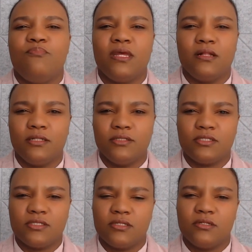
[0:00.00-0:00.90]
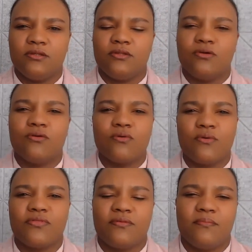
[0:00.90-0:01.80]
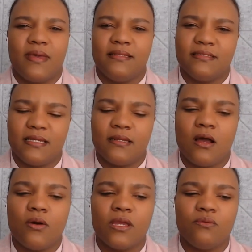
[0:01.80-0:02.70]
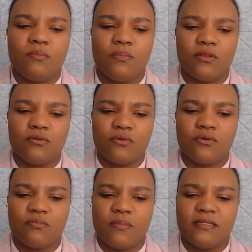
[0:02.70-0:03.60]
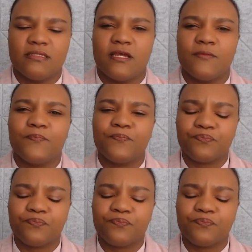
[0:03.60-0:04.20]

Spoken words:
build growth mindset? How can we build growth mindset?